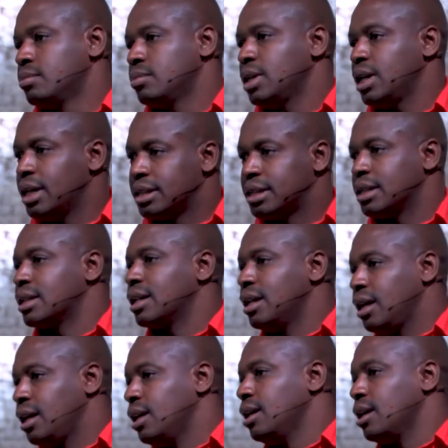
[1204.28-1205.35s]
Is it
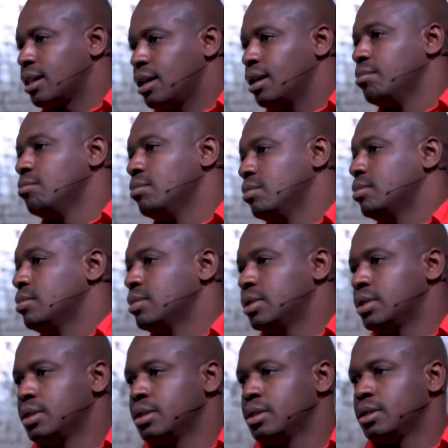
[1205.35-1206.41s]
leading them
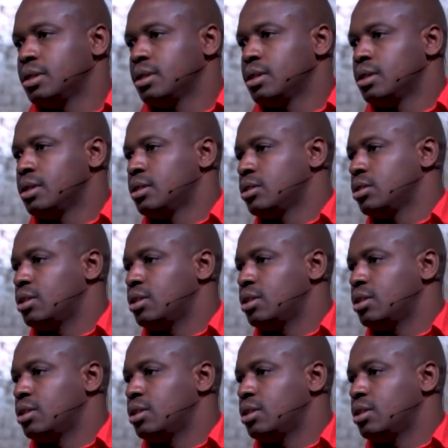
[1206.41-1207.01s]
to